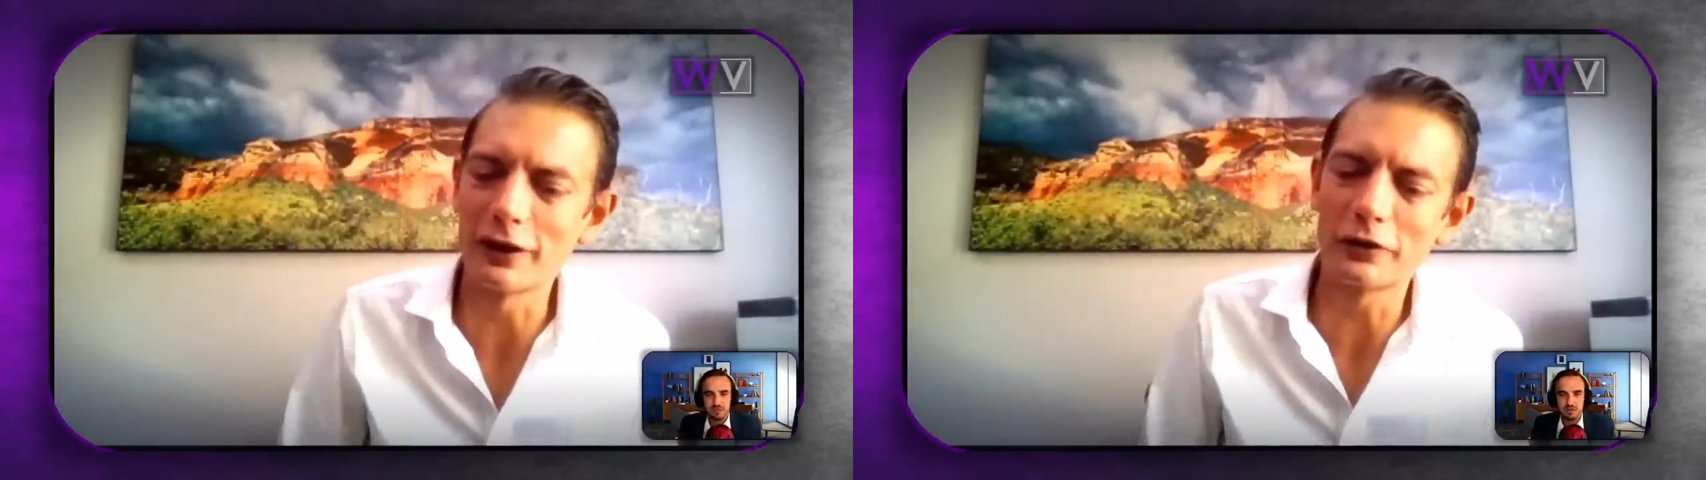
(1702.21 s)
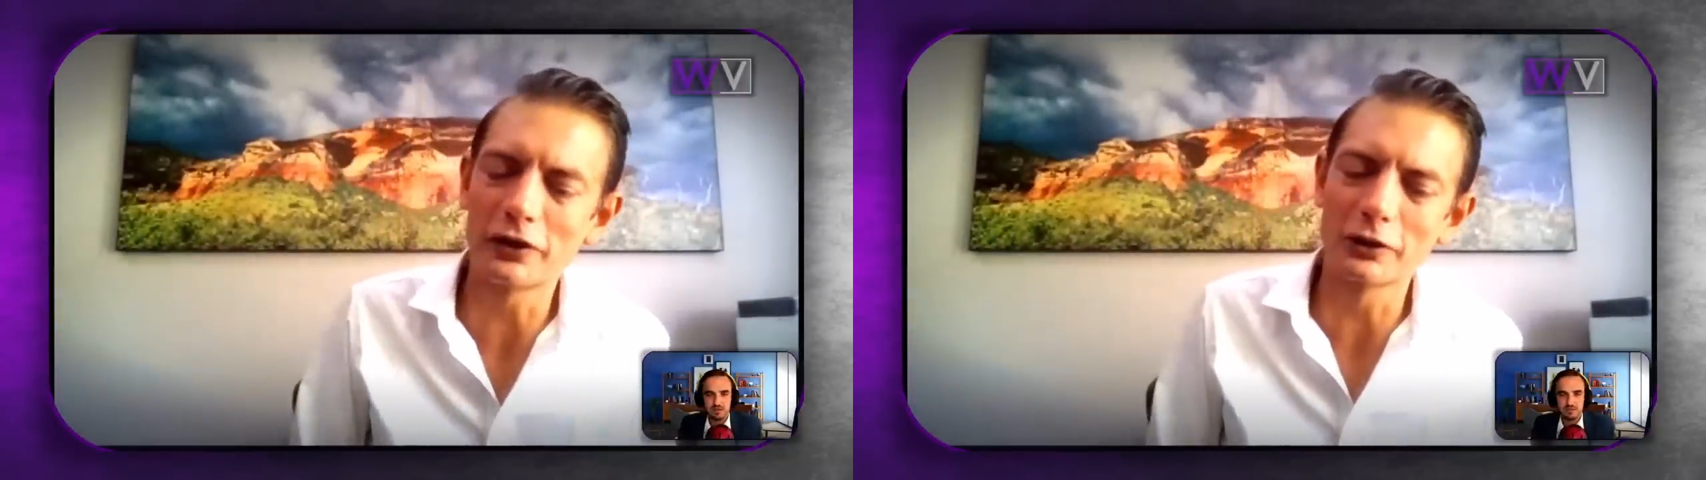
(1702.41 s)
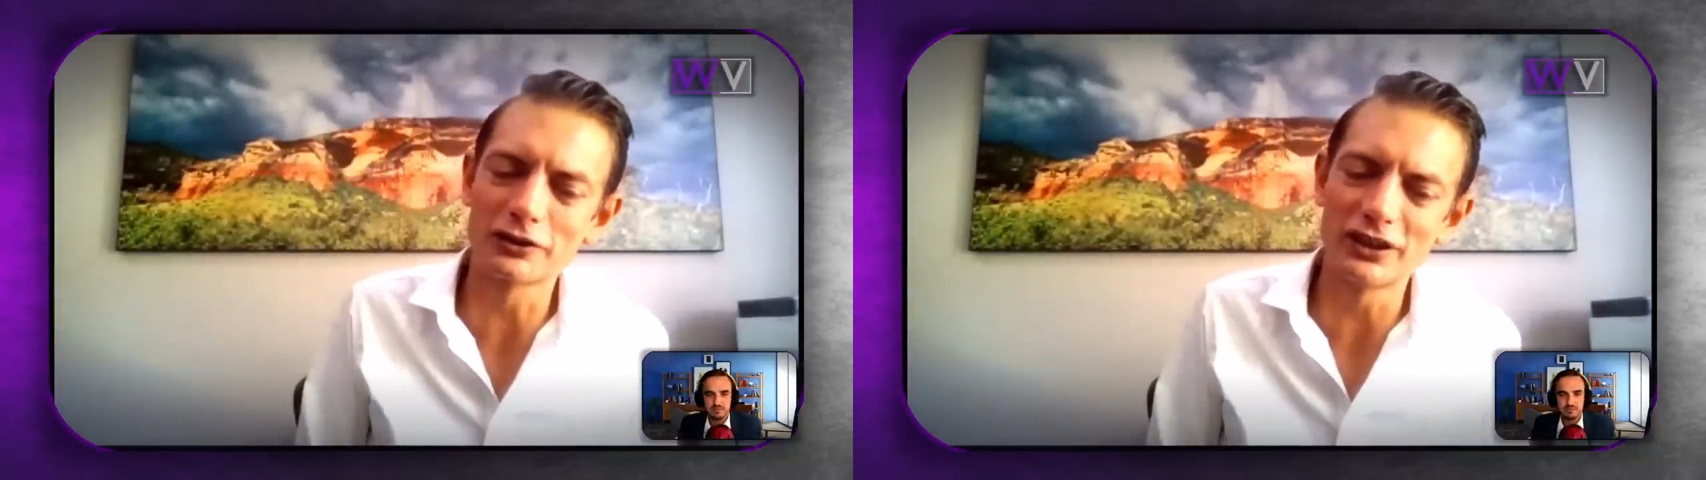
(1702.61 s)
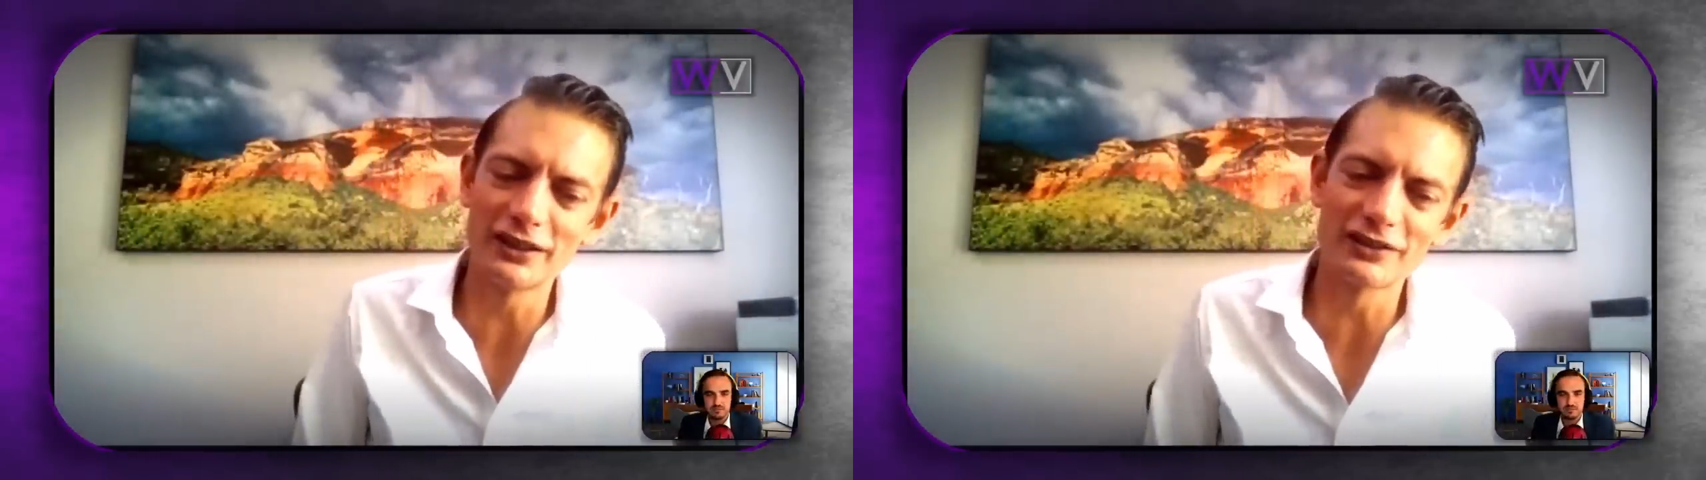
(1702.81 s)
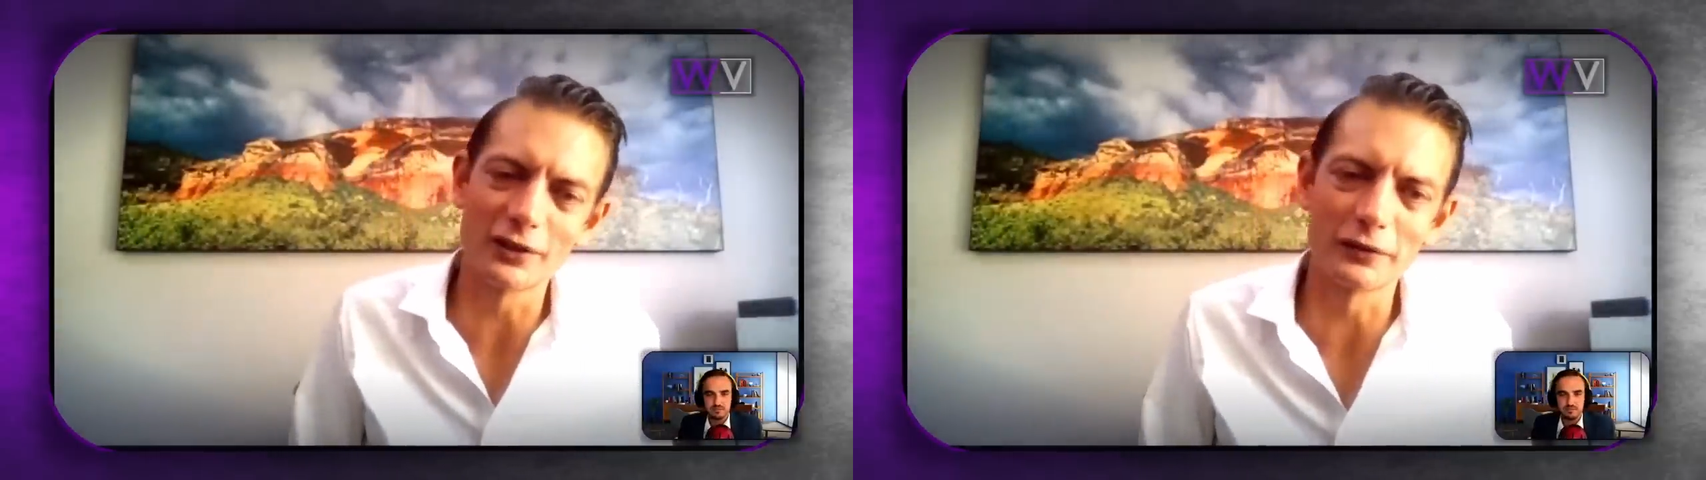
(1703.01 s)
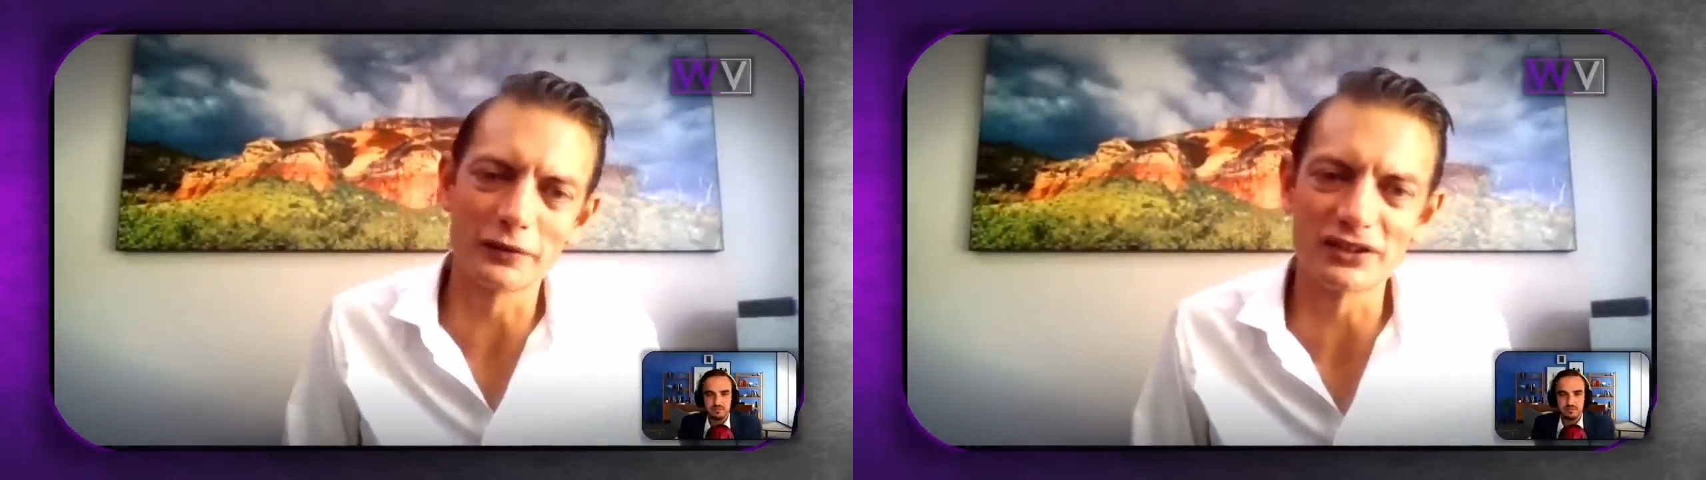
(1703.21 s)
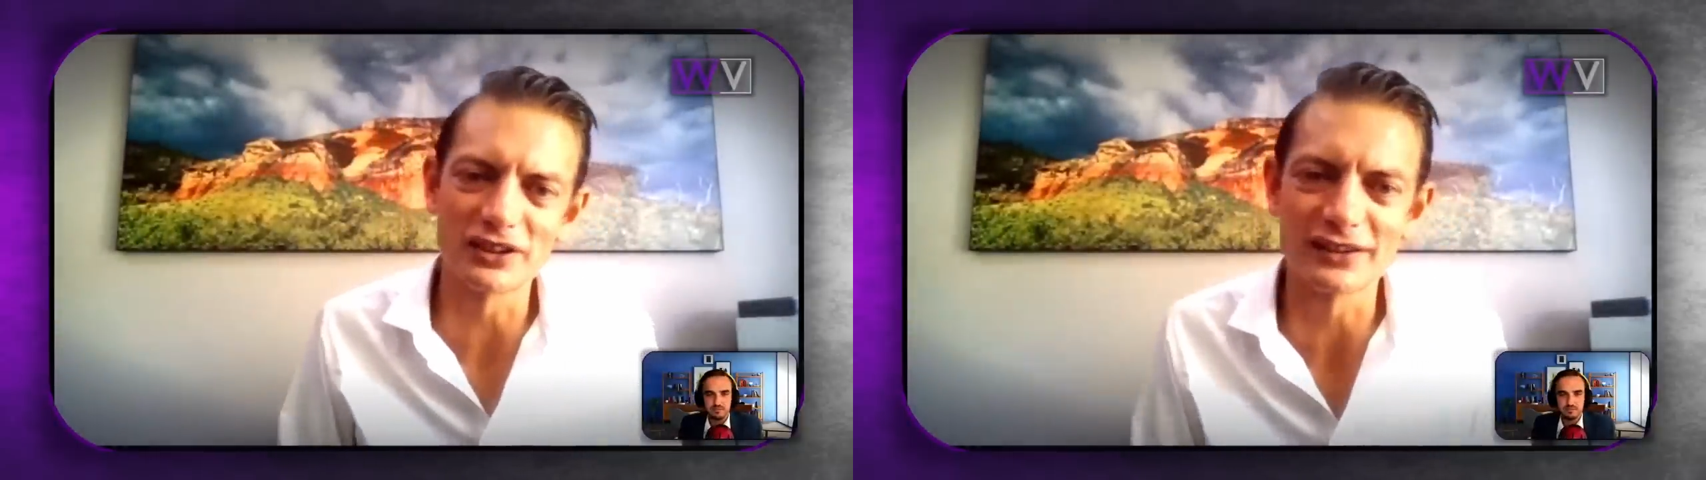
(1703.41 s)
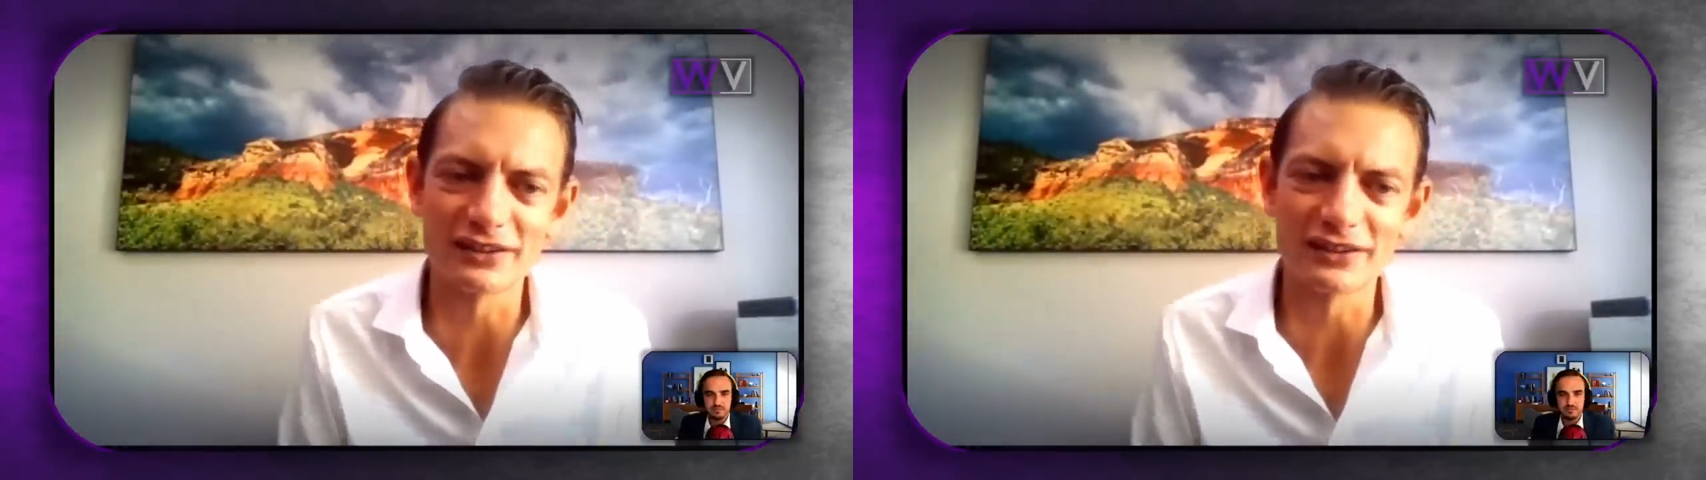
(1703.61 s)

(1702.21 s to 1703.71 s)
Agriculture in his office